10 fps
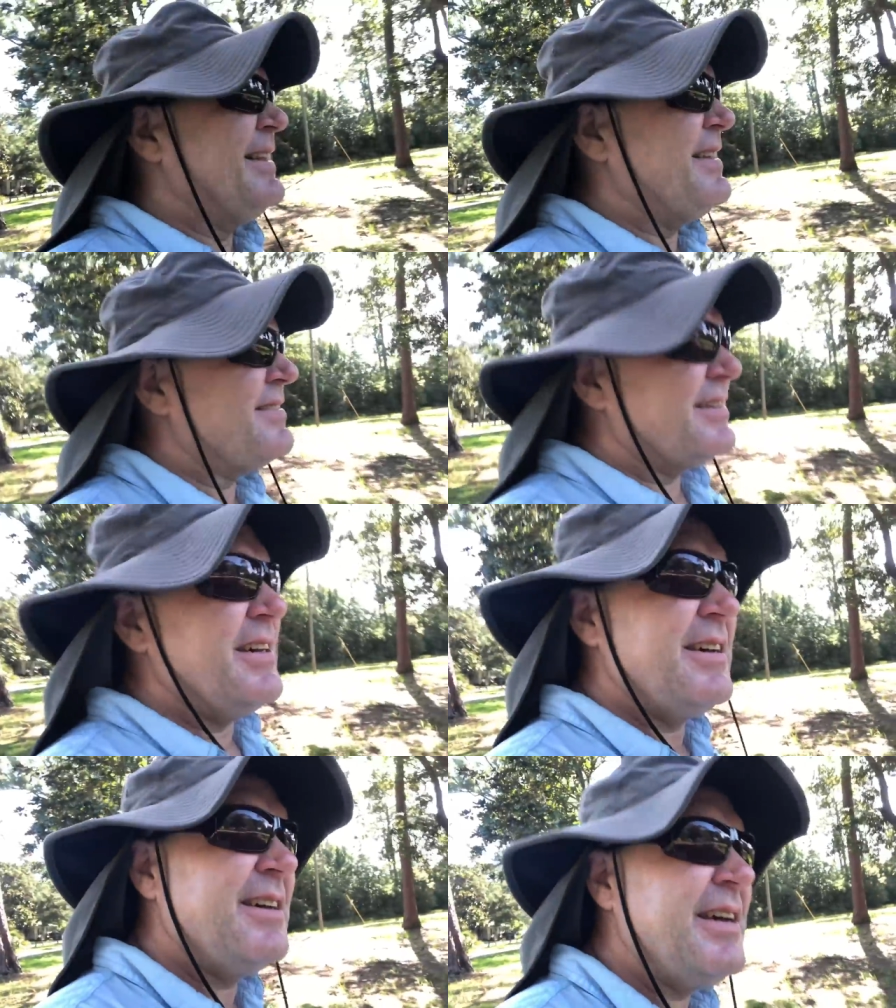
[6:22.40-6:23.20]
this
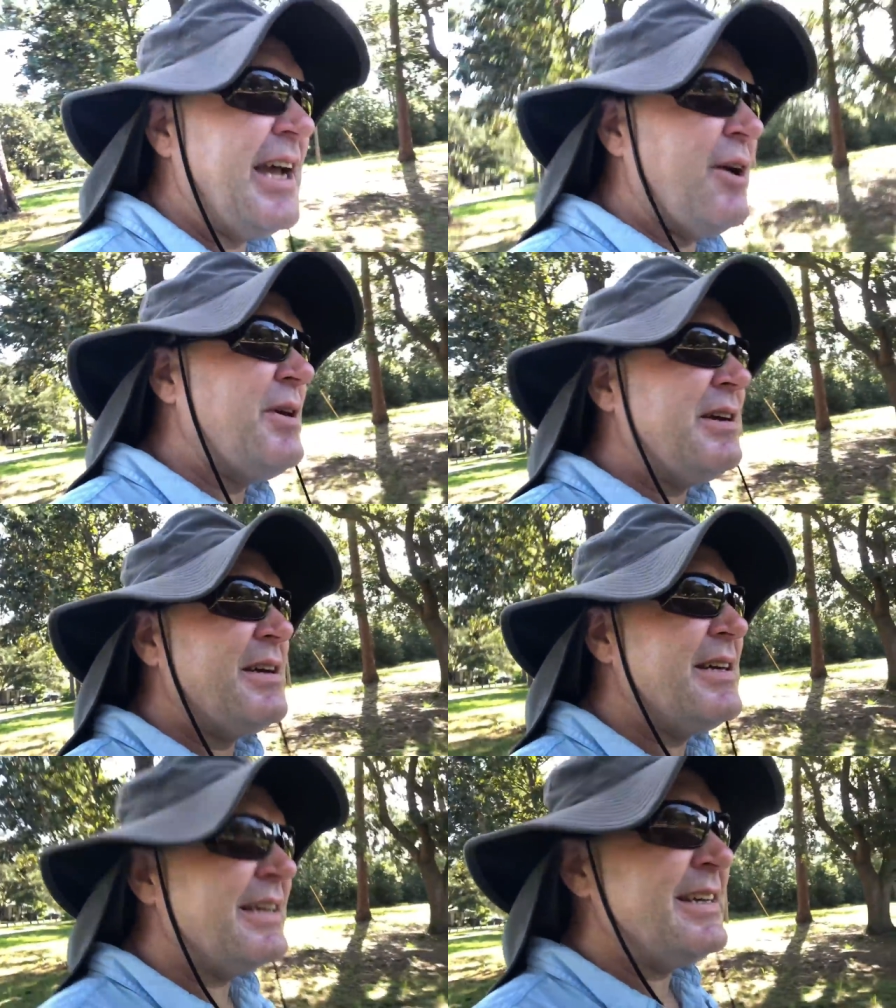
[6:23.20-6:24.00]
area
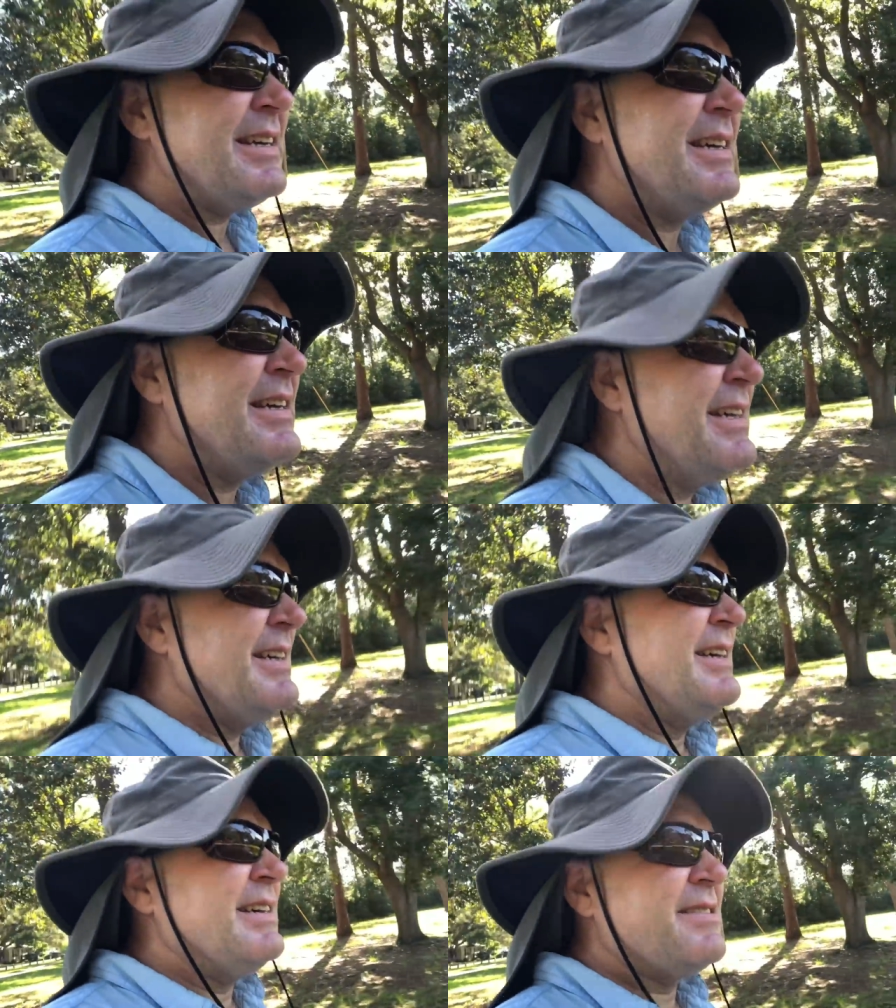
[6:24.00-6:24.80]

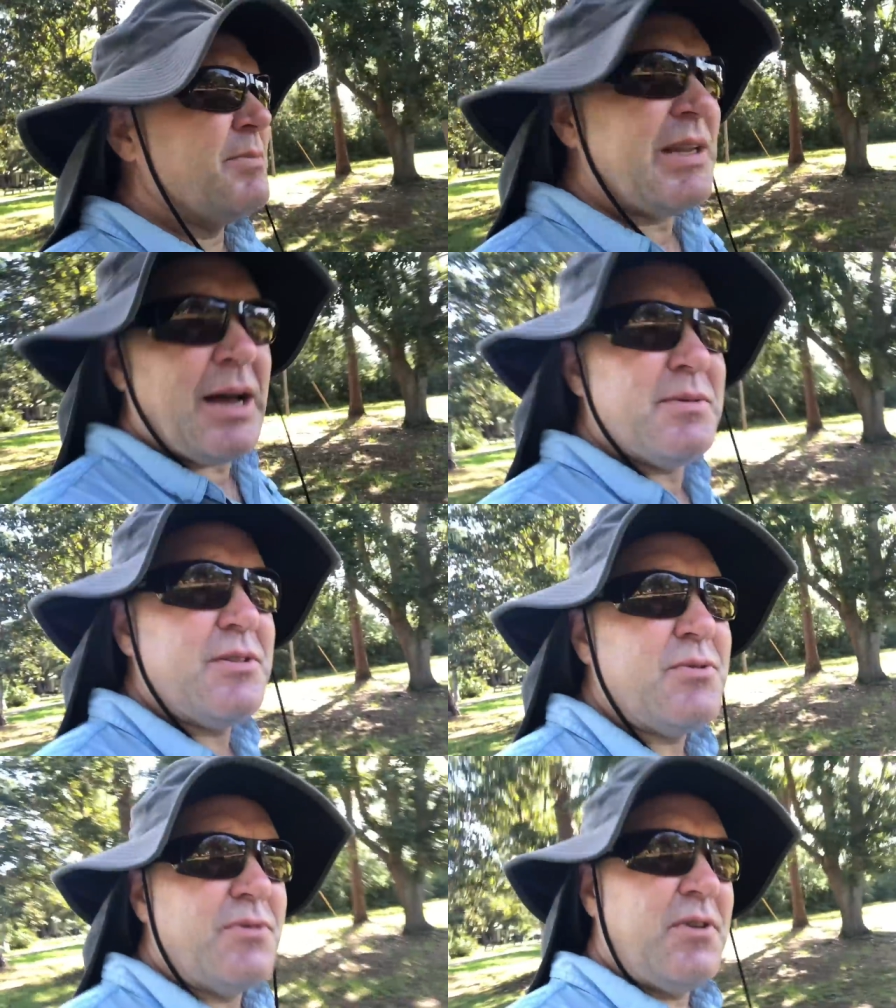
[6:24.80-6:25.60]
sometimes
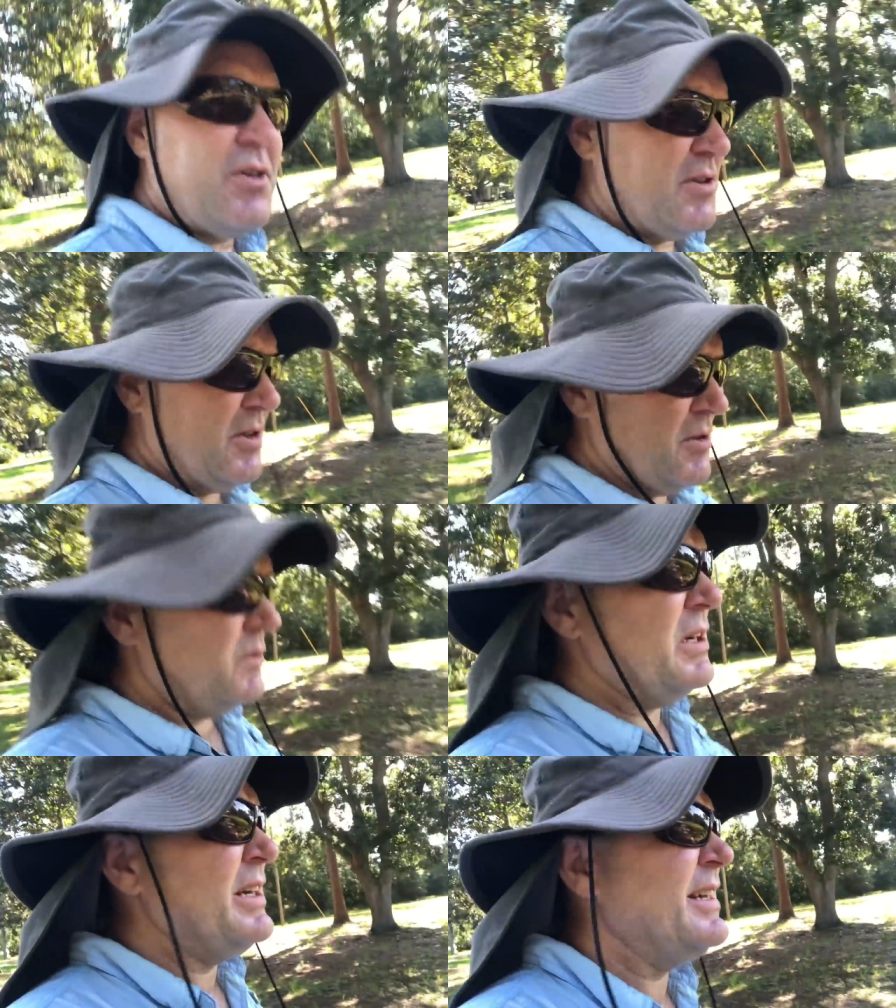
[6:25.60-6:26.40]
is referred to